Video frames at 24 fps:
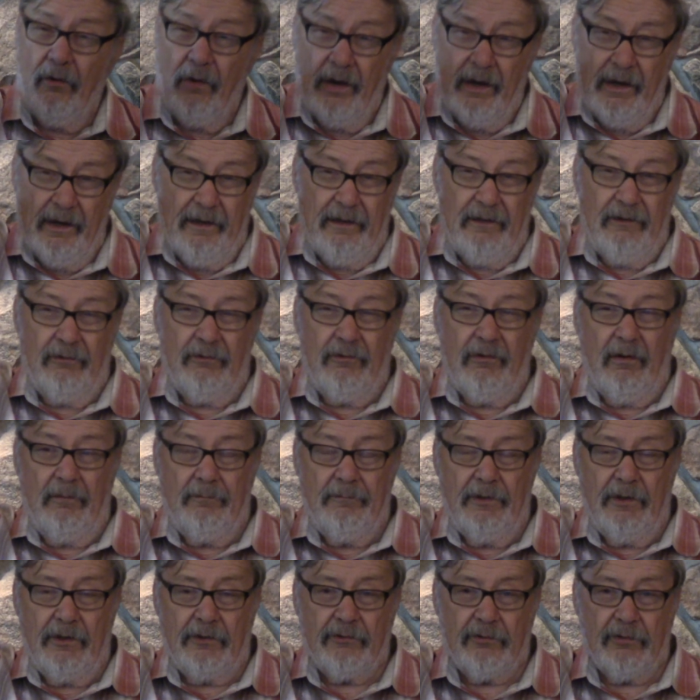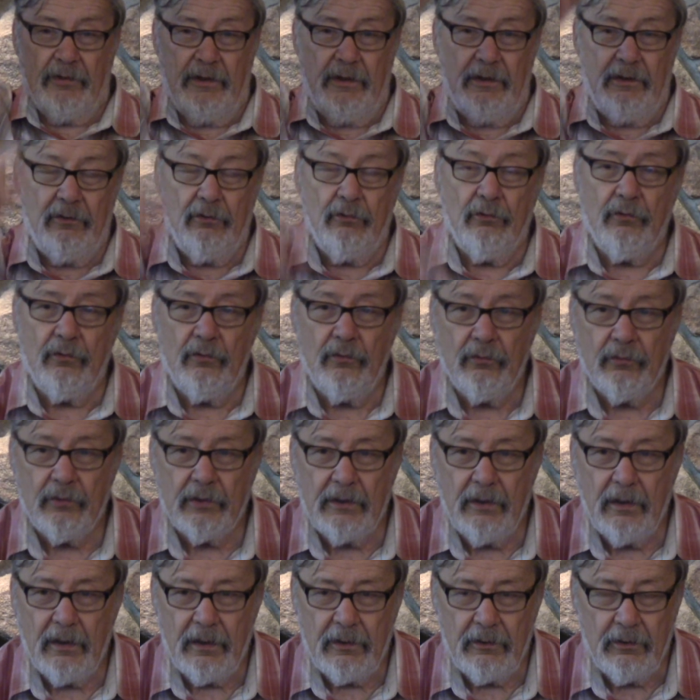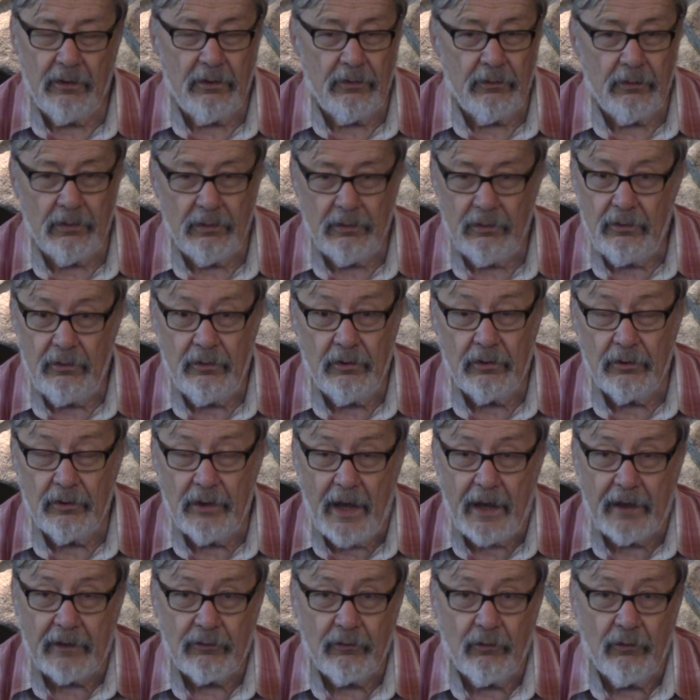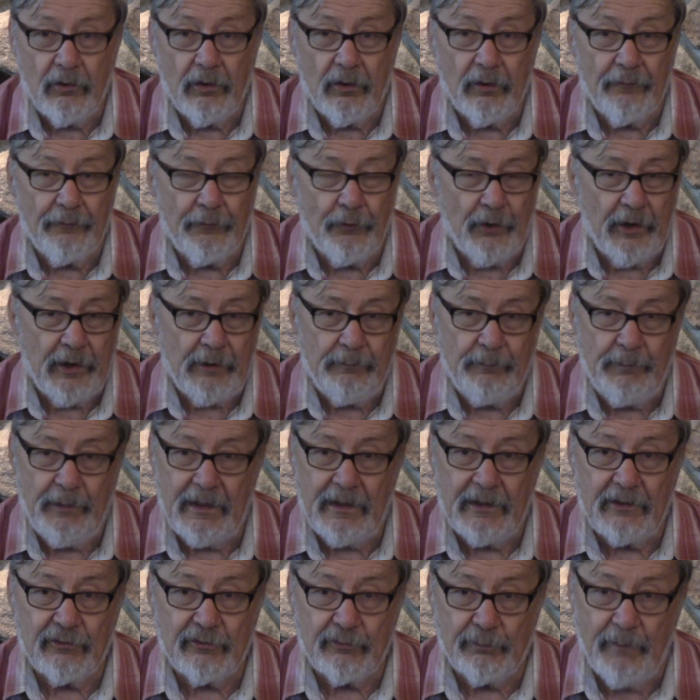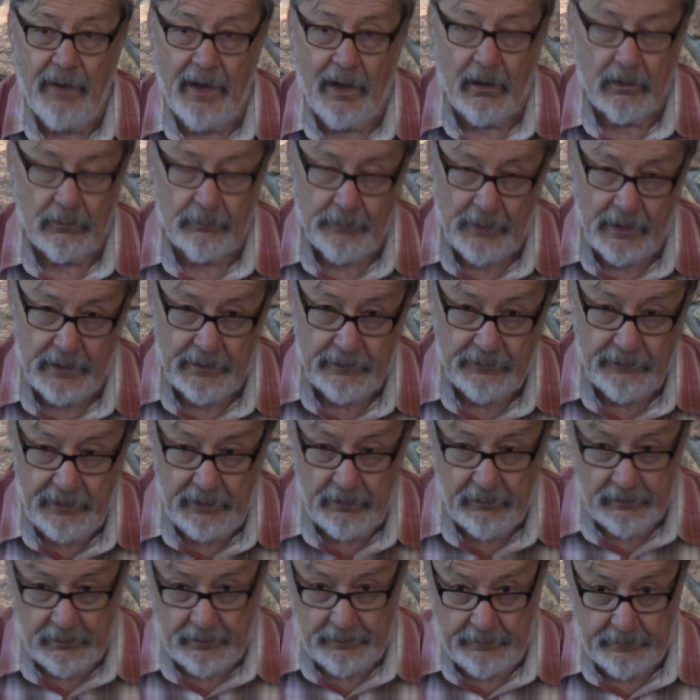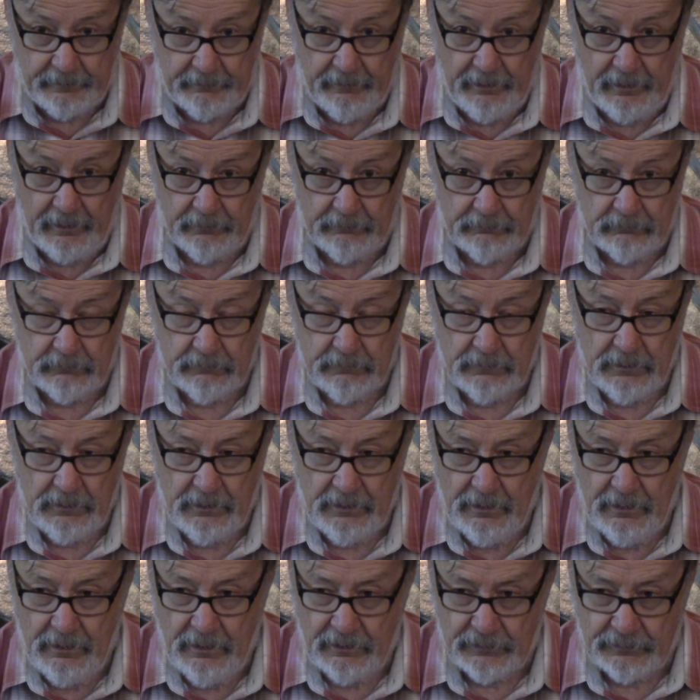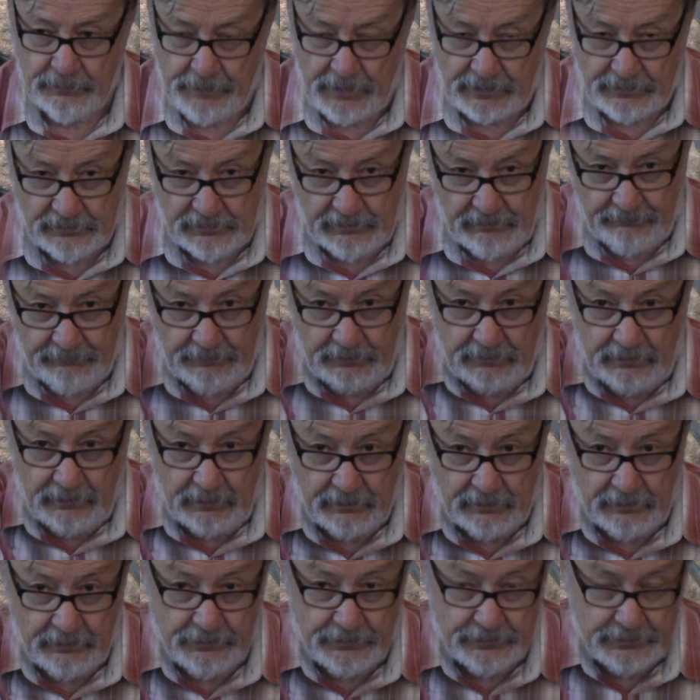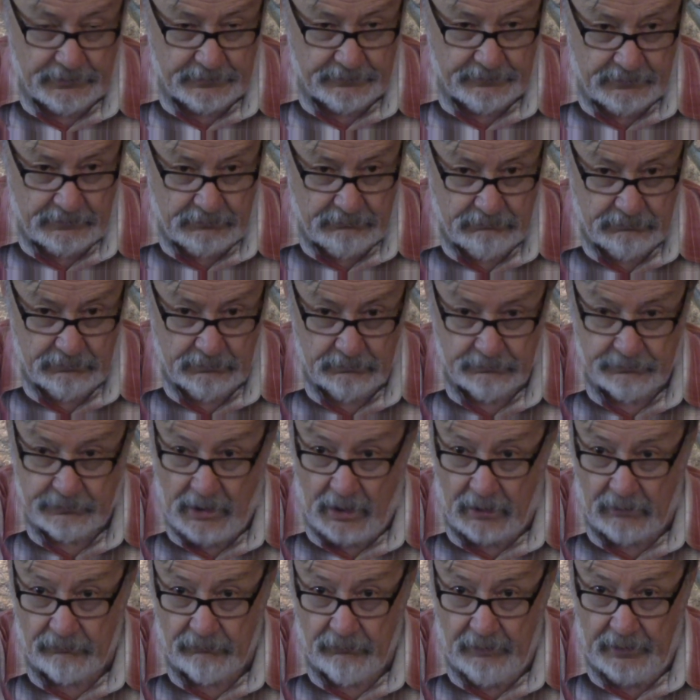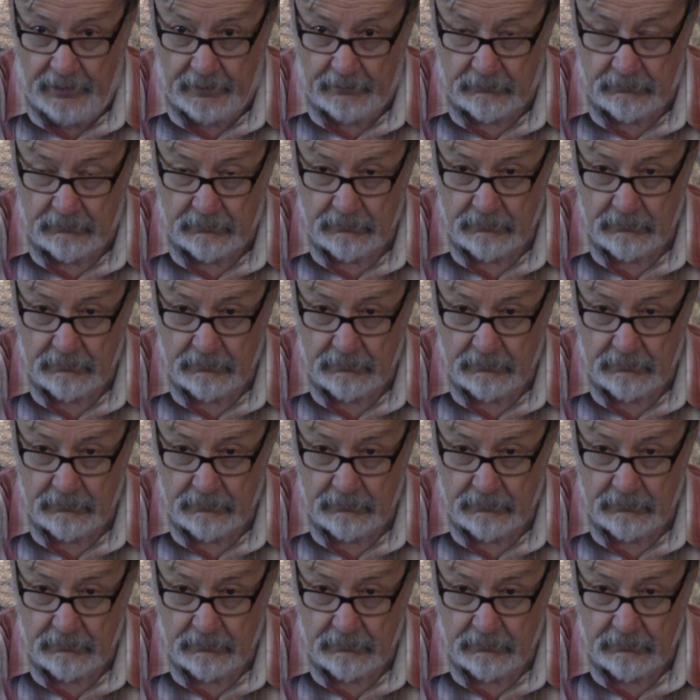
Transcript: high you go up in the tree, you're not going to avoid being smelled by a deer on the ground, especially if the deer is downwind.